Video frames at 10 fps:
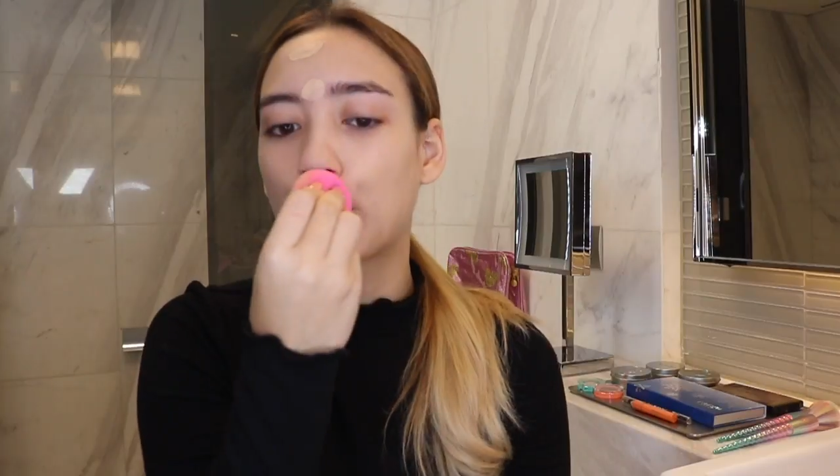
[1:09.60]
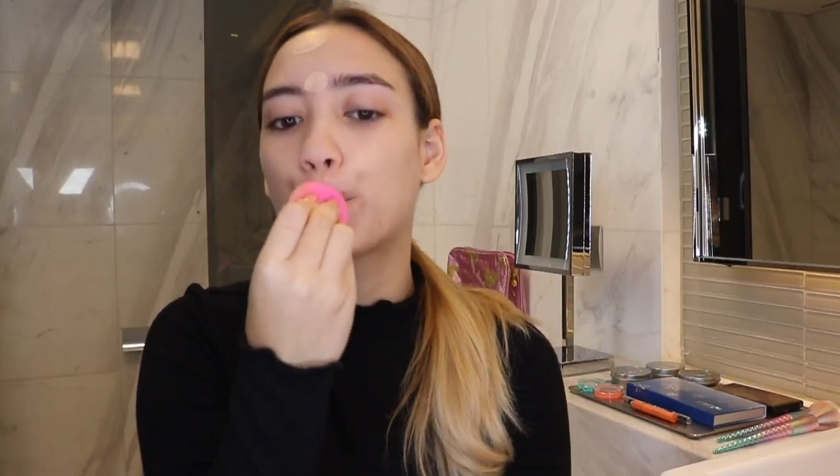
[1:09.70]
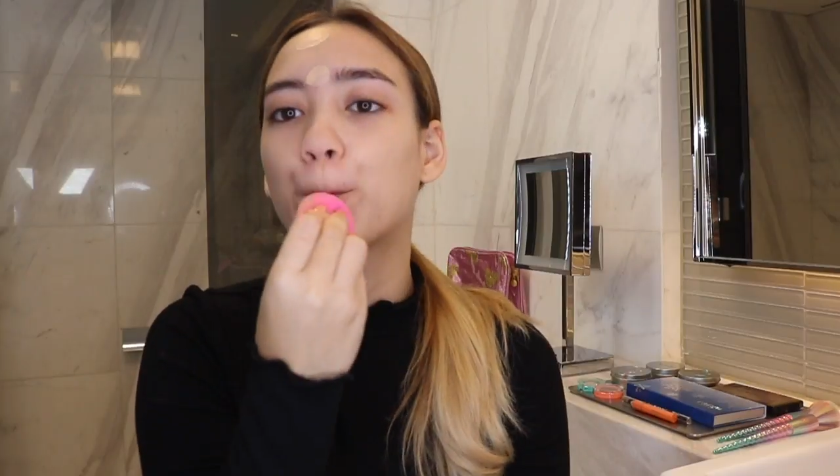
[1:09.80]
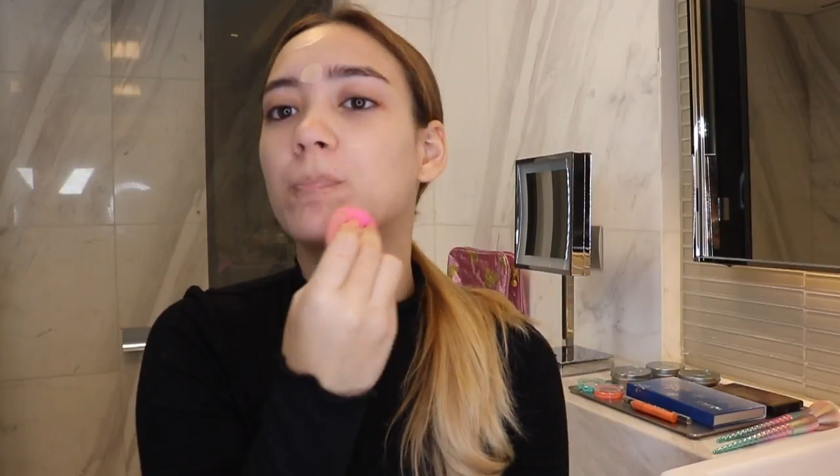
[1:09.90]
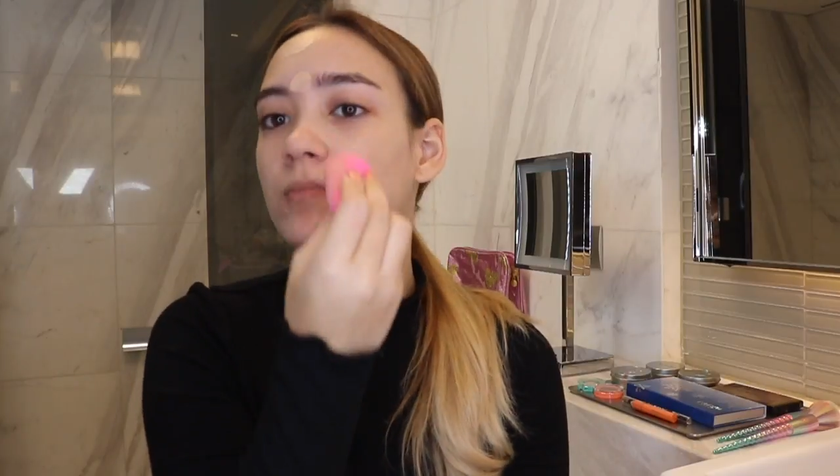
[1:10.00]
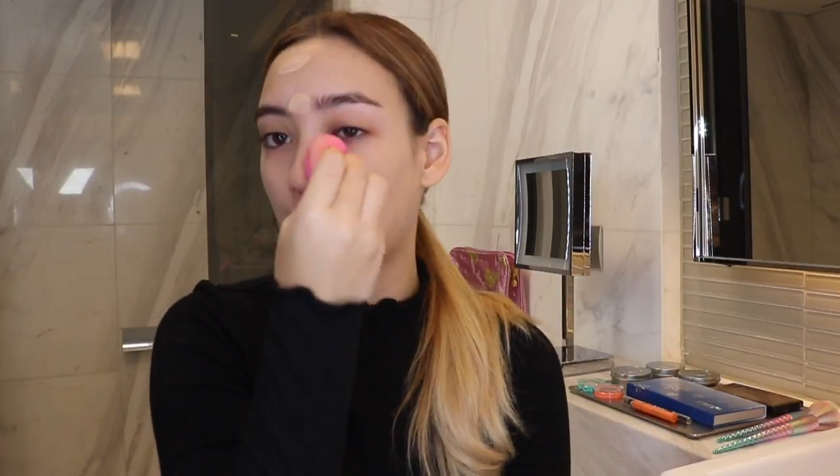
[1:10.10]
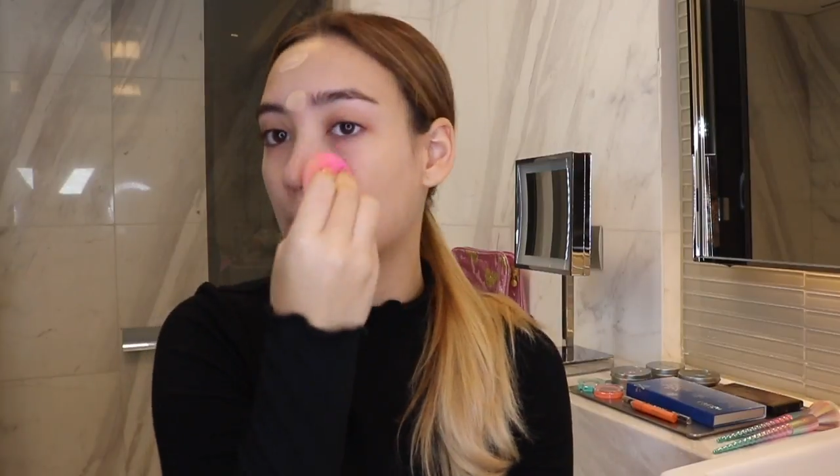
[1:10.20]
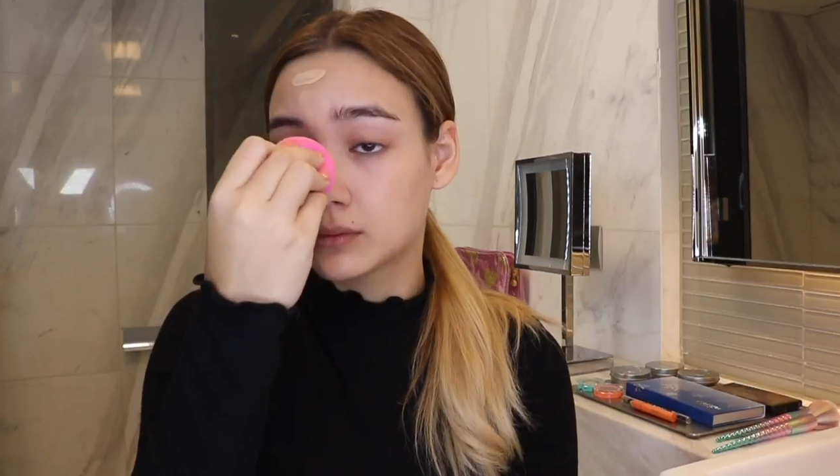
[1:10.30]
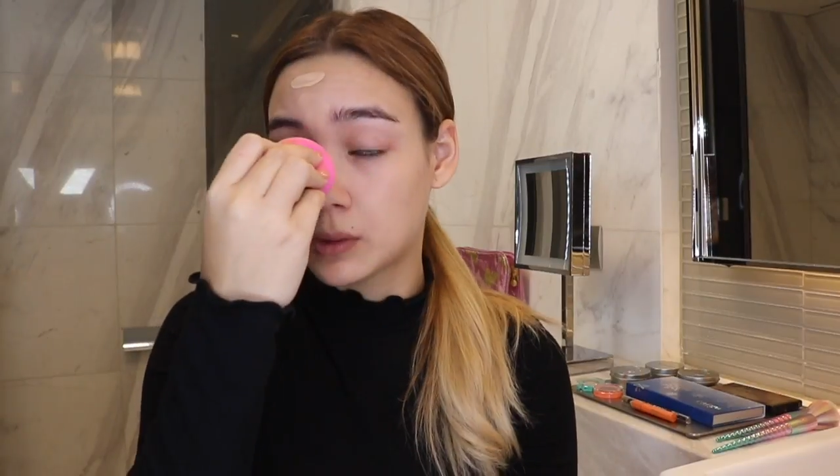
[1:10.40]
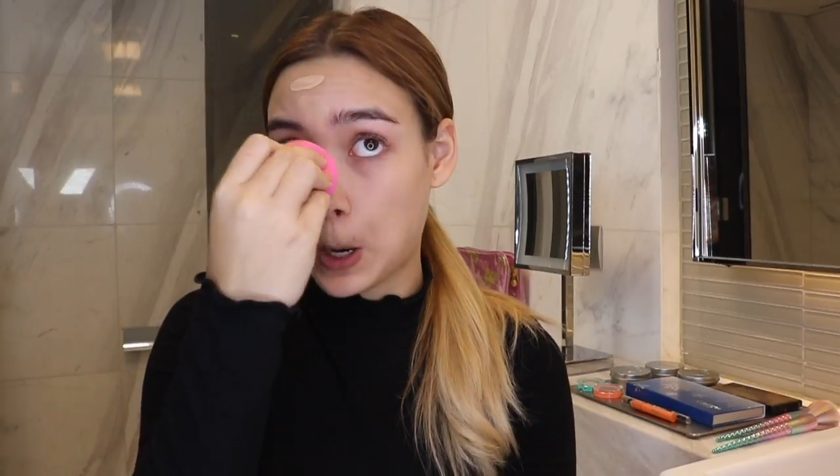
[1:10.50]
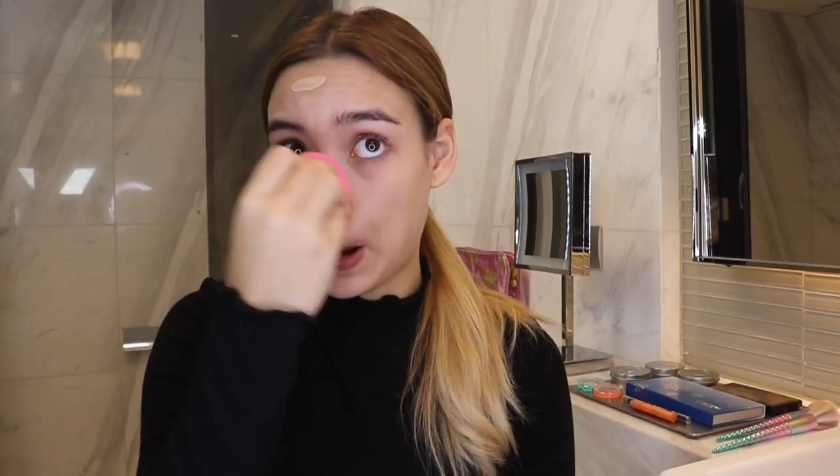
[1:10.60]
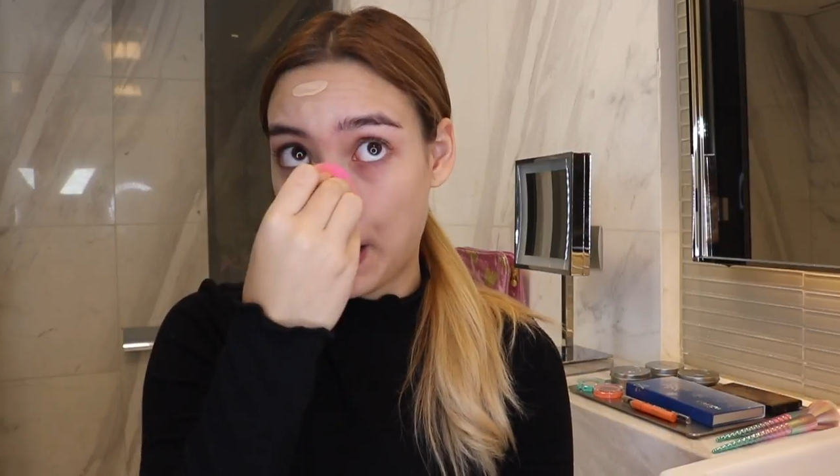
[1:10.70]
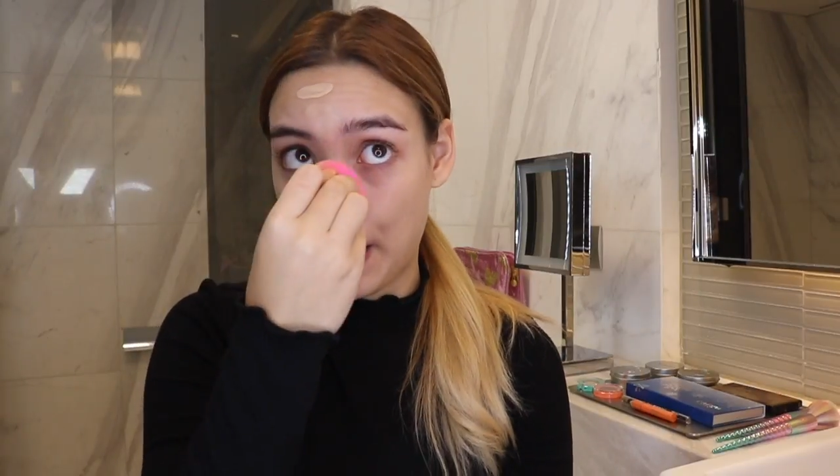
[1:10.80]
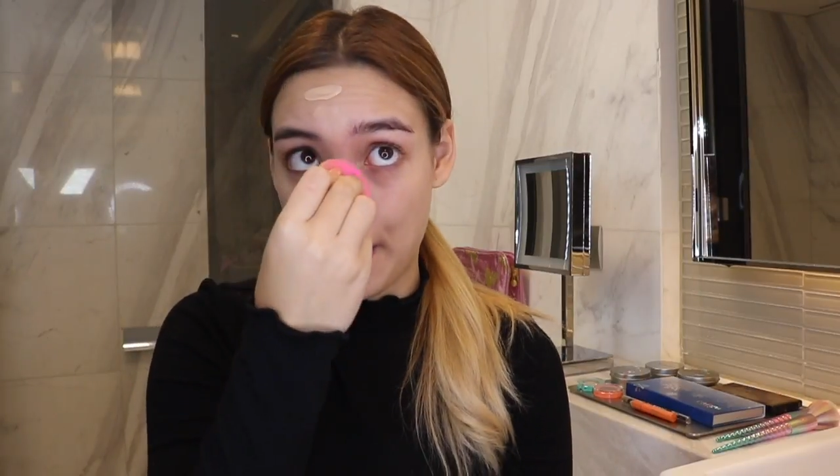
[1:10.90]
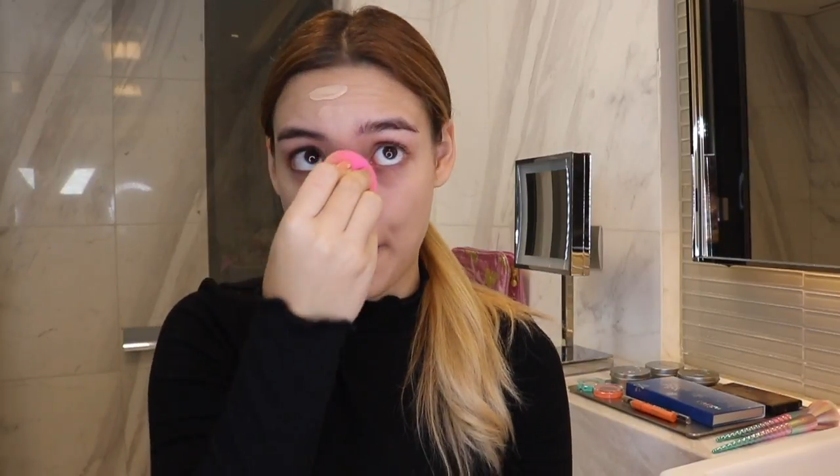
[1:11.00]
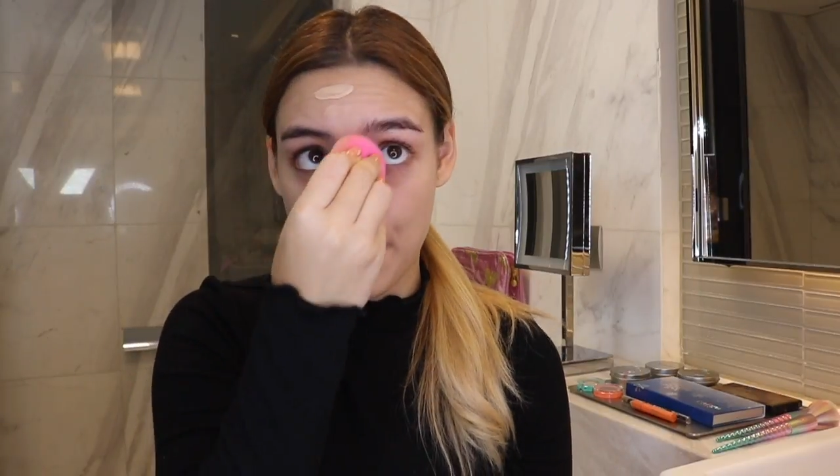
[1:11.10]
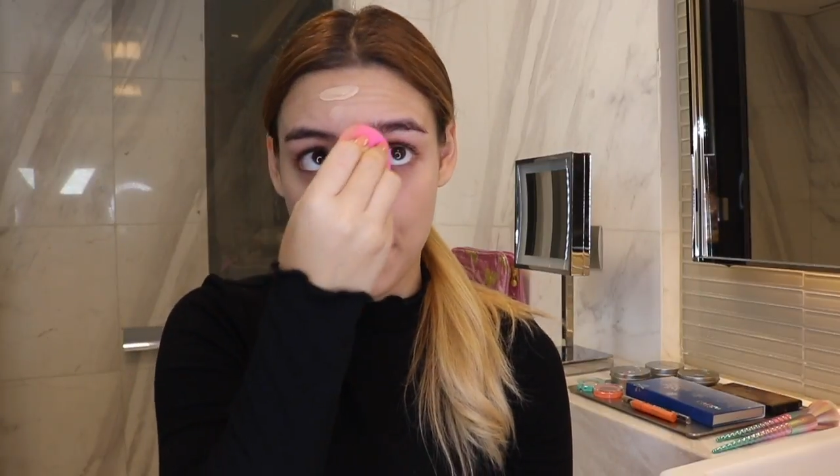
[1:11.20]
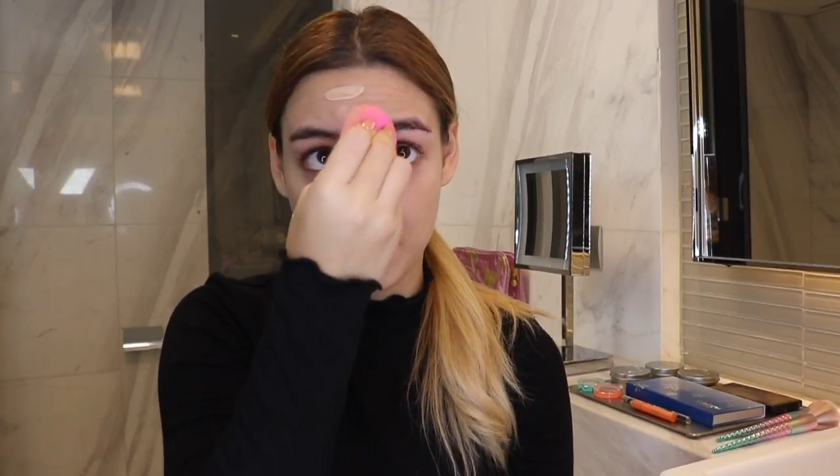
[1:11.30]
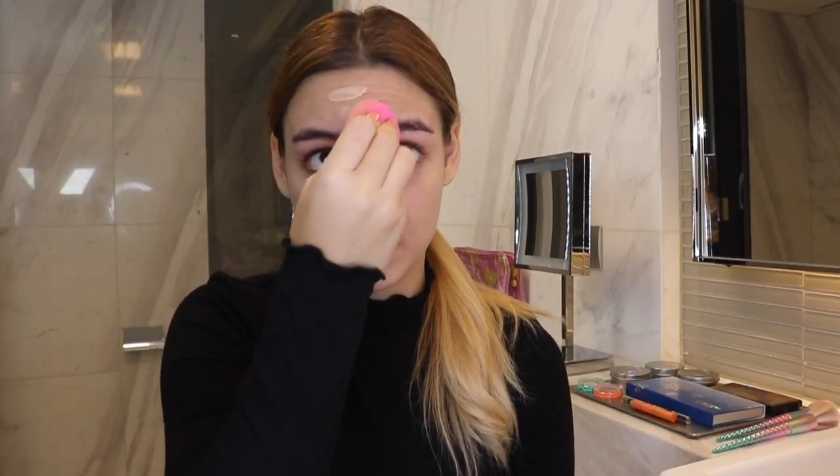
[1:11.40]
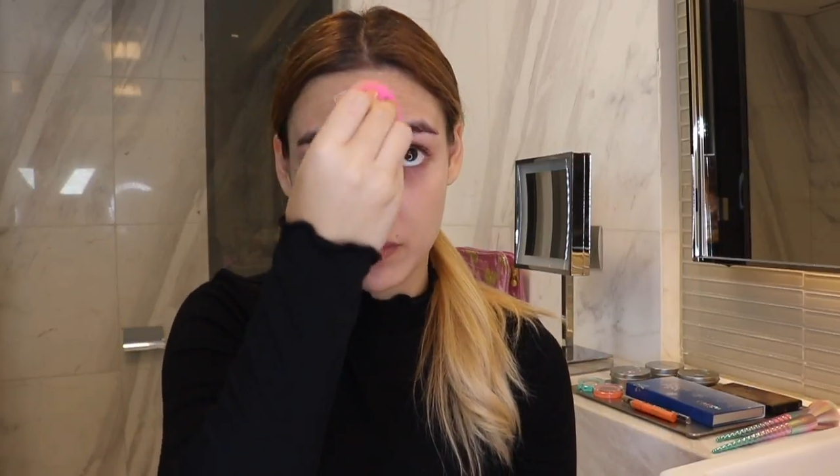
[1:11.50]
and from my nose going to my
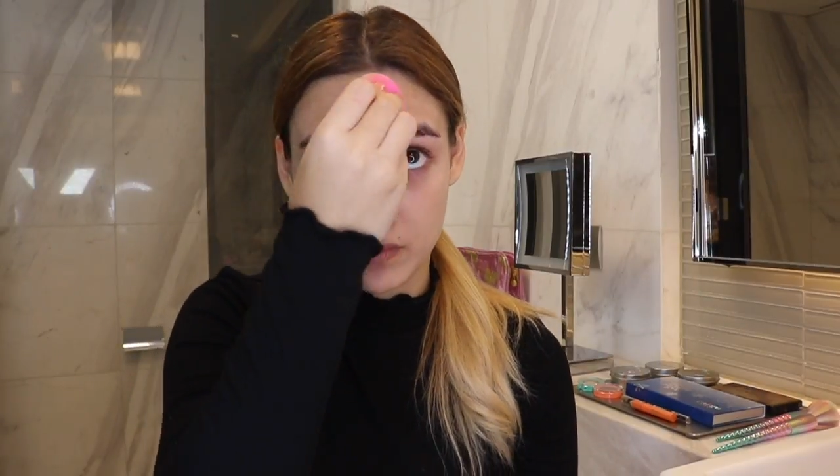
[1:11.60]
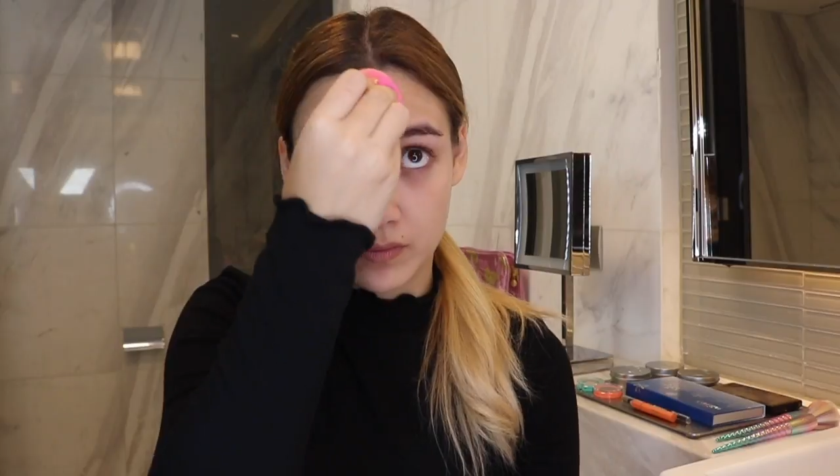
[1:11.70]
forehead,